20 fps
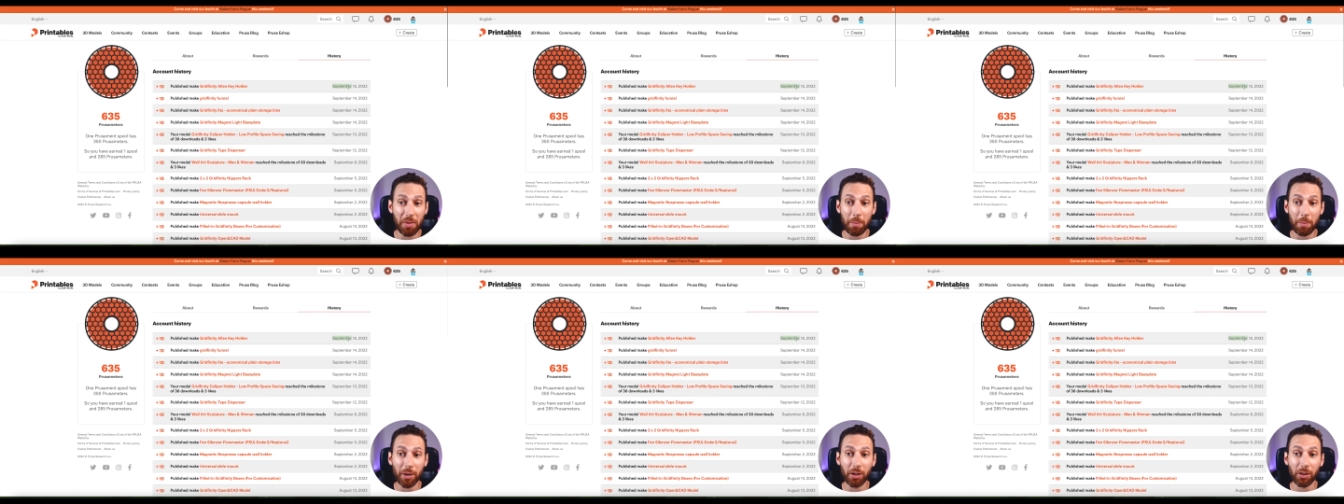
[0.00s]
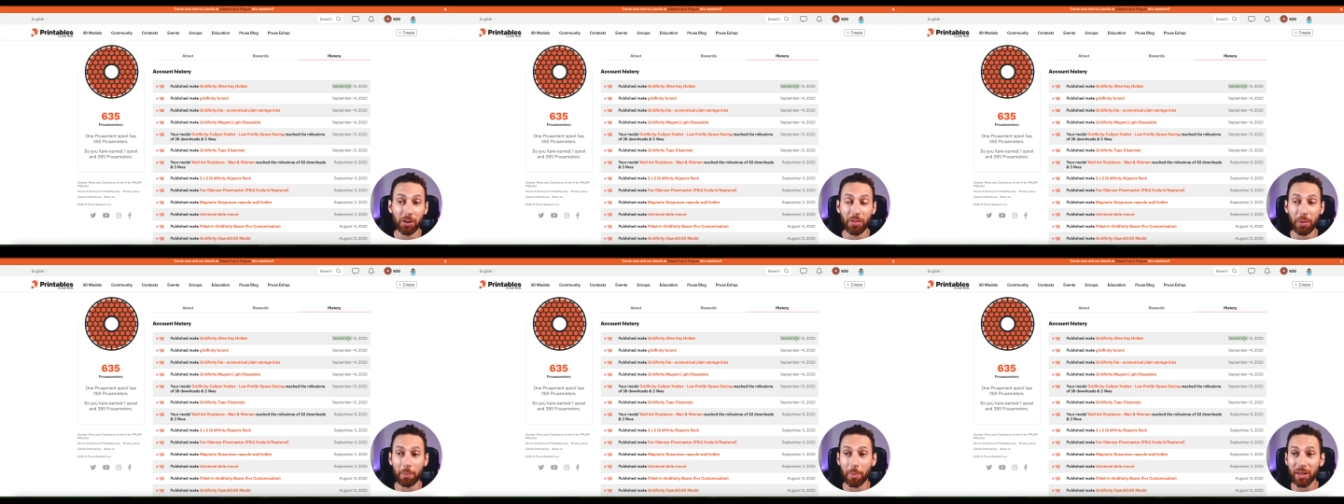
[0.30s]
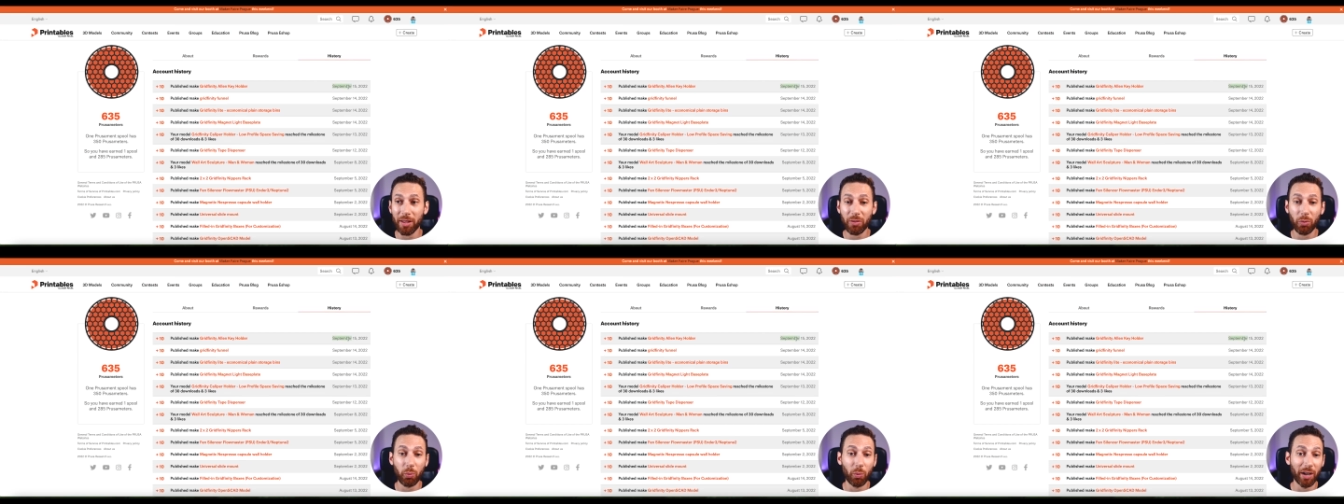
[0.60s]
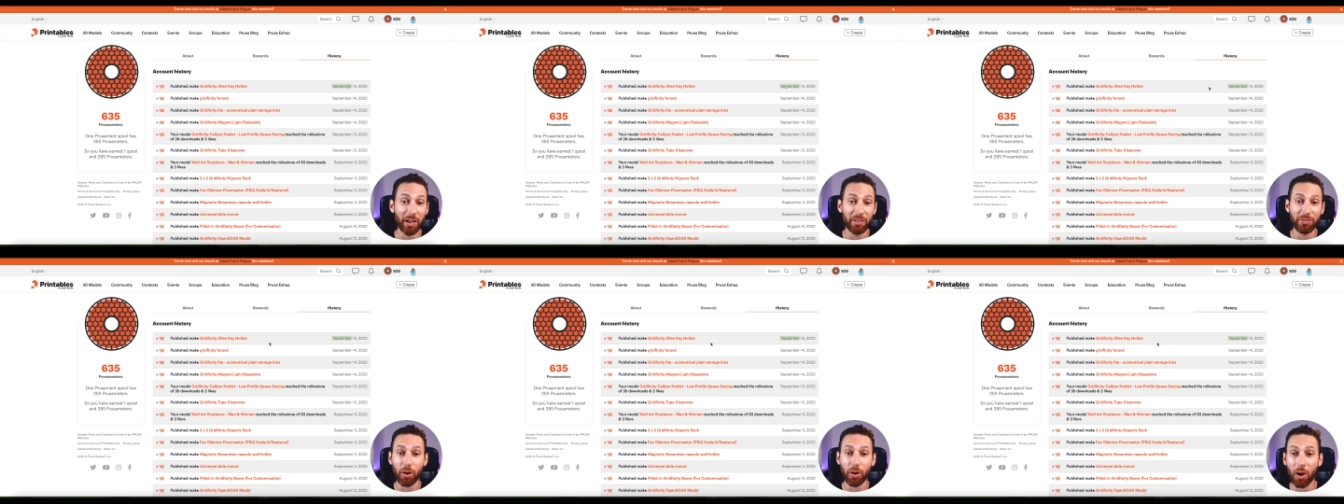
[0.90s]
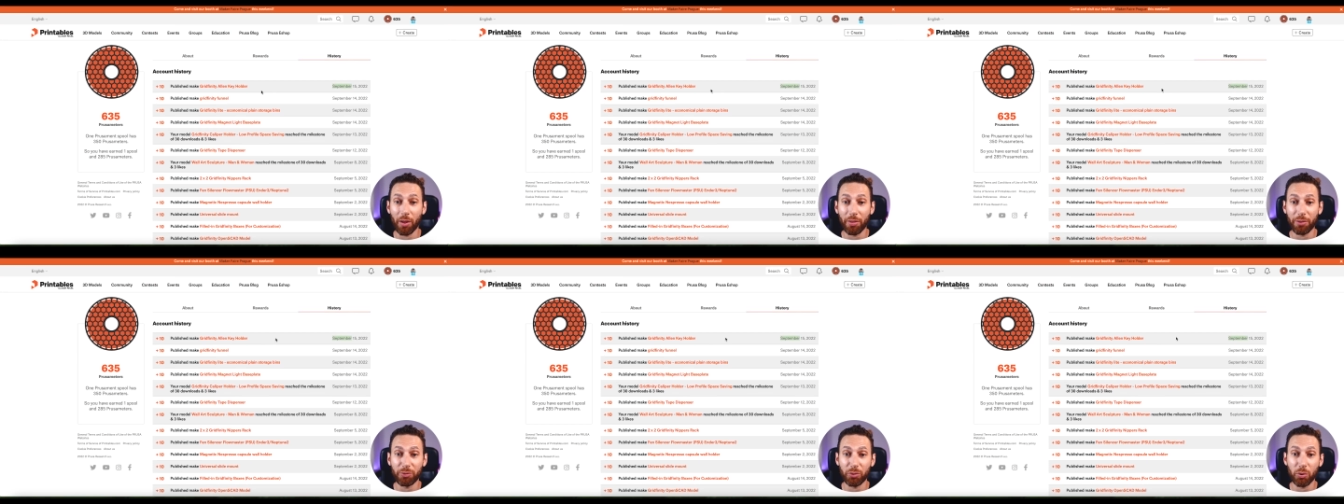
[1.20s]
the middle of the month when I've
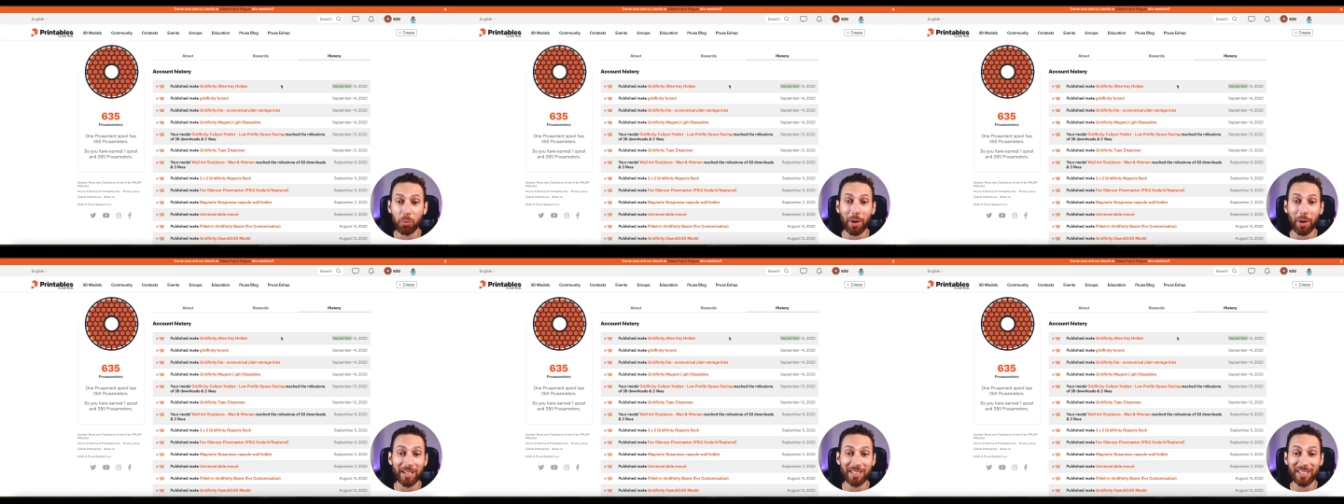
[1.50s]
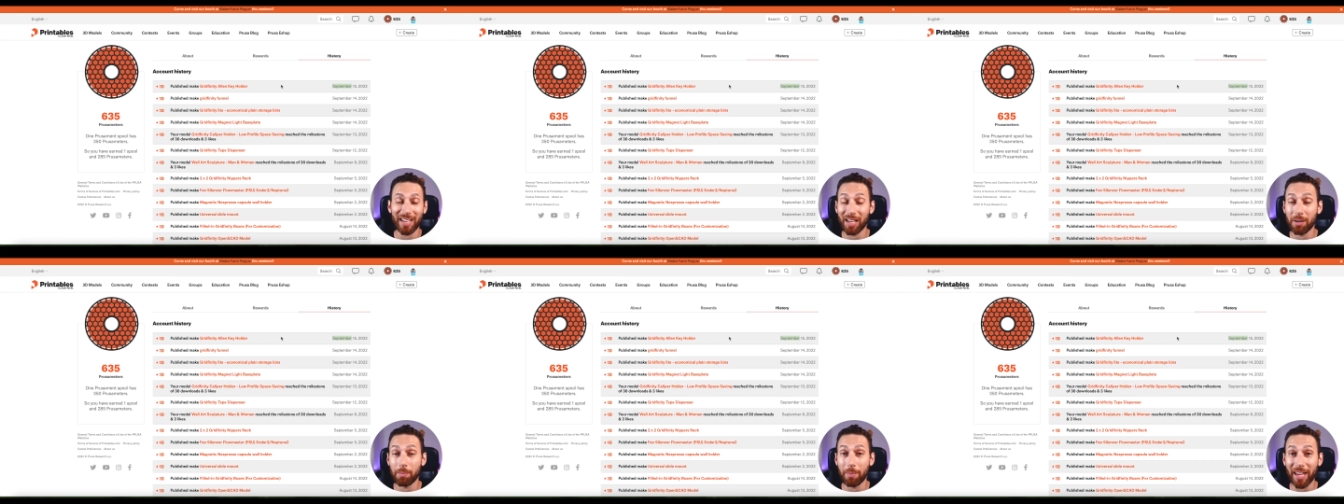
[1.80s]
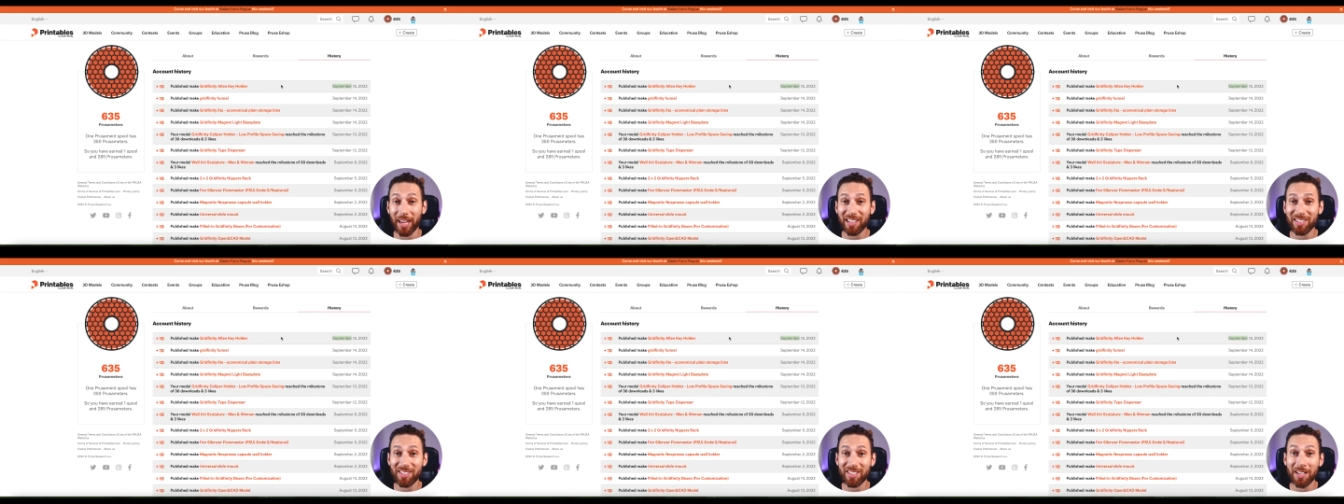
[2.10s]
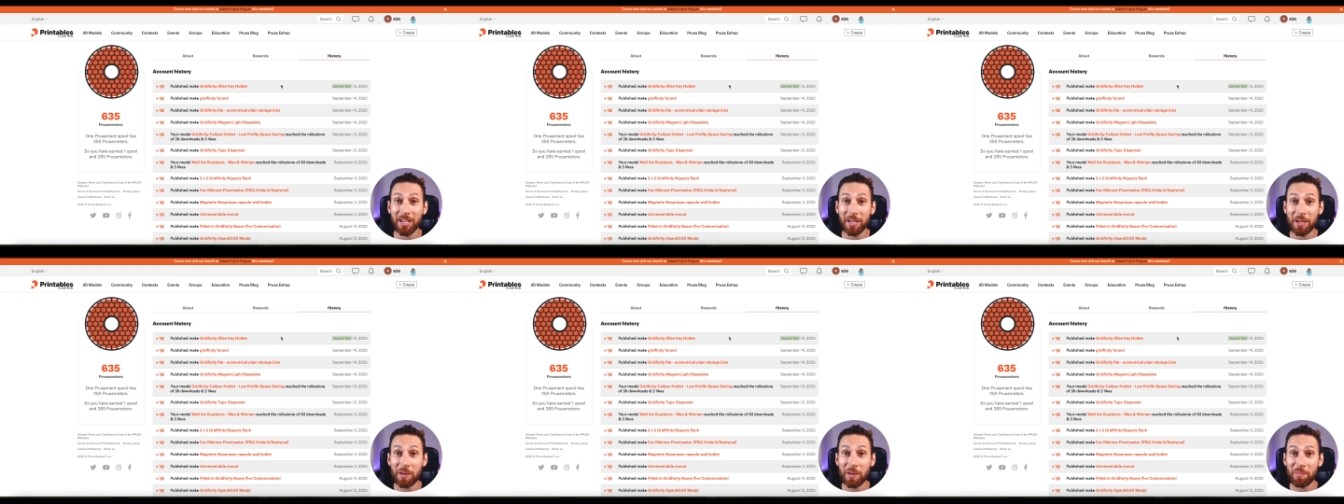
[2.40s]
gone through my 10 makes.